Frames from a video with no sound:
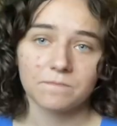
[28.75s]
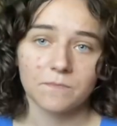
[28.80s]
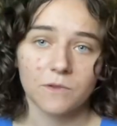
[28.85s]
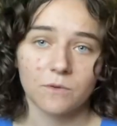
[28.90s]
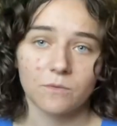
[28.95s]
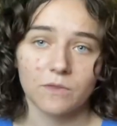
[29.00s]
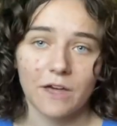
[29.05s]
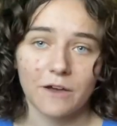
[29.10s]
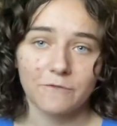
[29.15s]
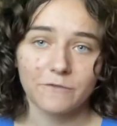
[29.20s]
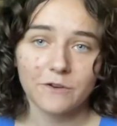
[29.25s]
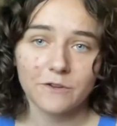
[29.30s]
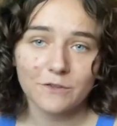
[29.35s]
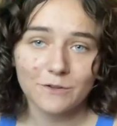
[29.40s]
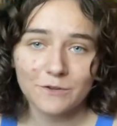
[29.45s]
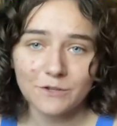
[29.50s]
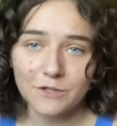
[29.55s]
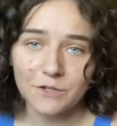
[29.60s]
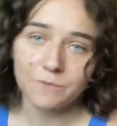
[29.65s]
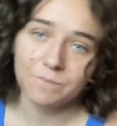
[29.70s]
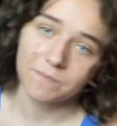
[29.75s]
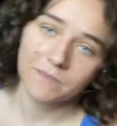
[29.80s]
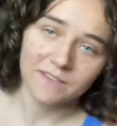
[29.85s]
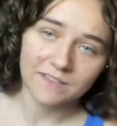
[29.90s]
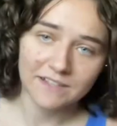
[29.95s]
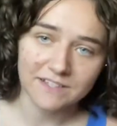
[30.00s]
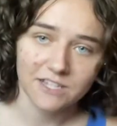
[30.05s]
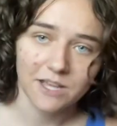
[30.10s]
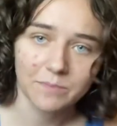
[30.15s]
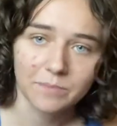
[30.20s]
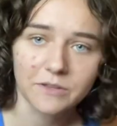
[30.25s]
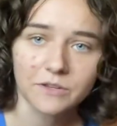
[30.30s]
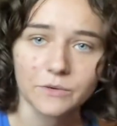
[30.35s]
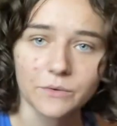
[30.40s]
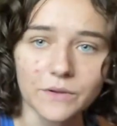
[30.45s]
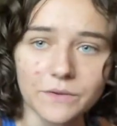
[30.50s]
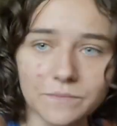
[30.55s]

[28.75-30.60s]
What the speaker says: Without further ado, let's hop into it.